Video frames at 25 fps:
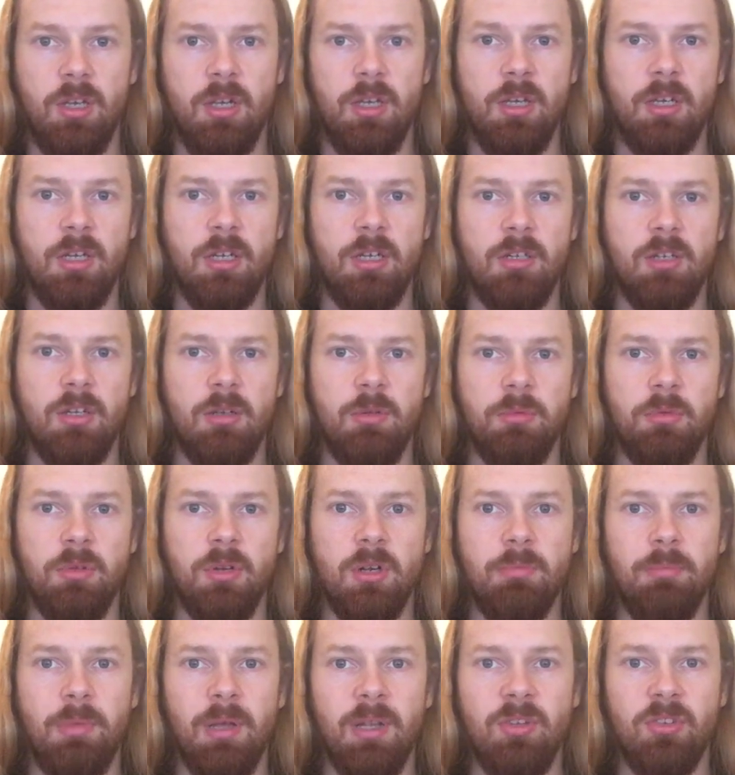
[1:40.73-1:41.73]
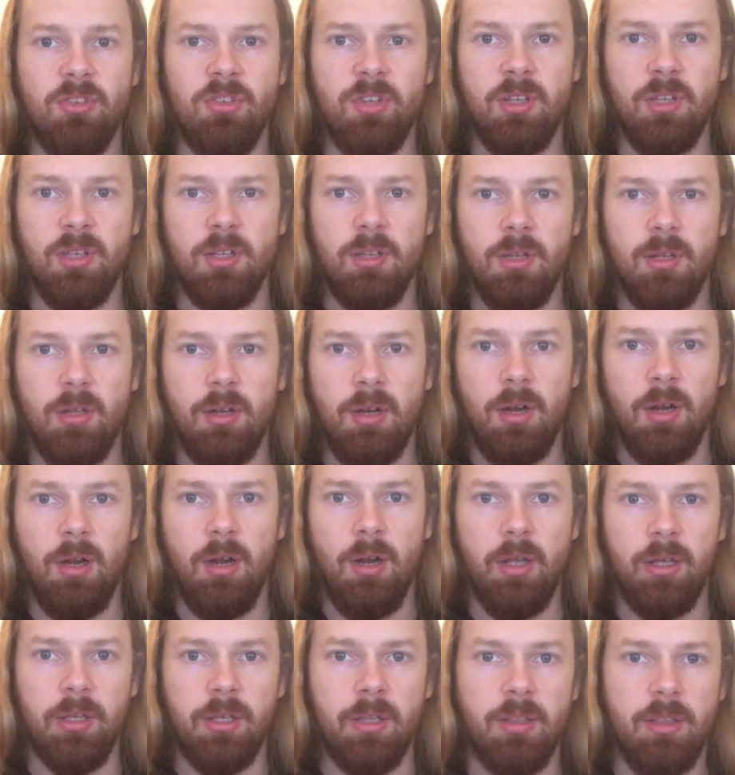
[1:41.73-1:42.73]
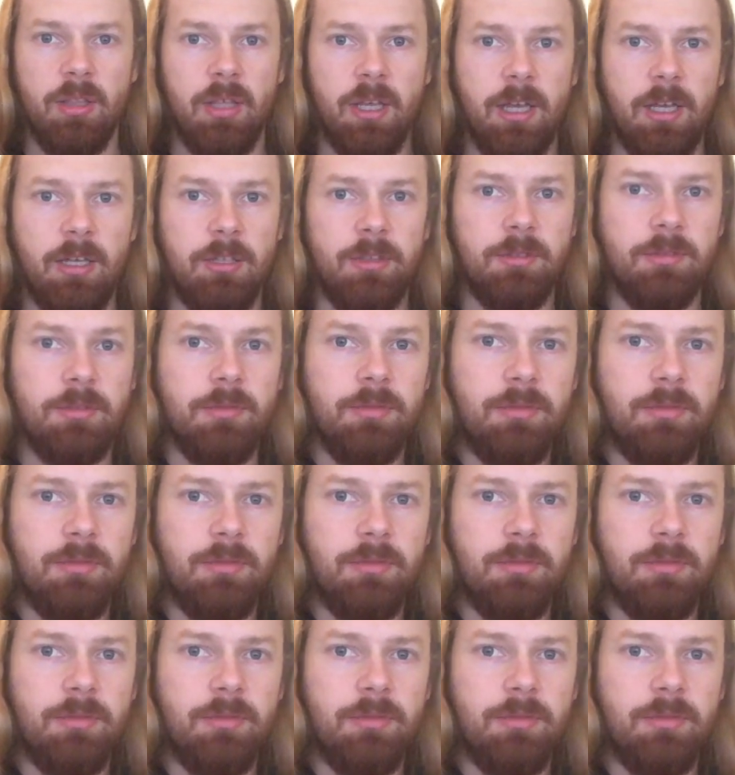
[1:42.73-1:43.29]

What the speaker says: and I'm going to bend it like that.